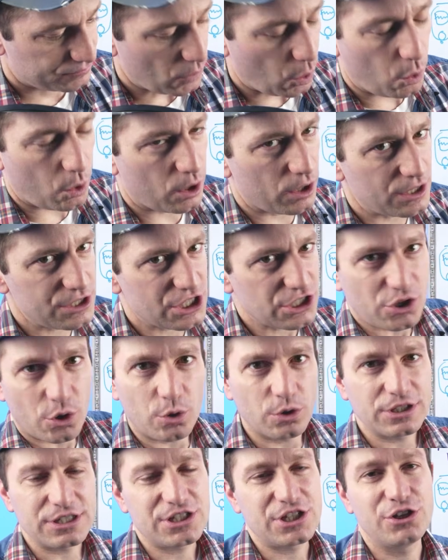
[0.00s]
Or just
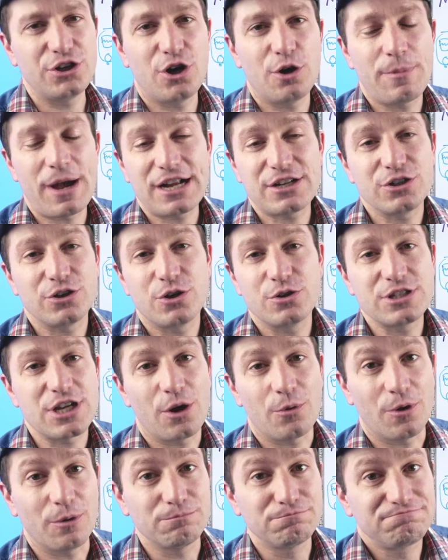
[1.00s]
hold it till you go back to your
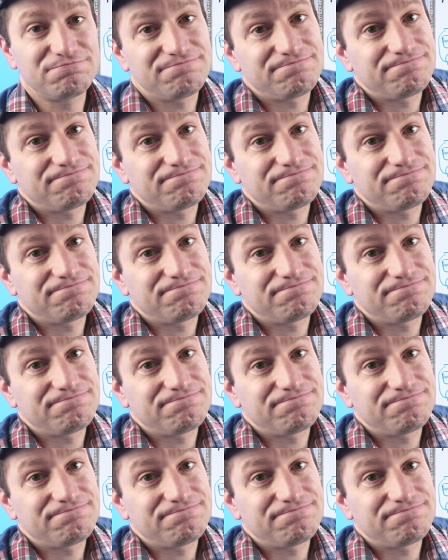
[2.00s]
hotel room.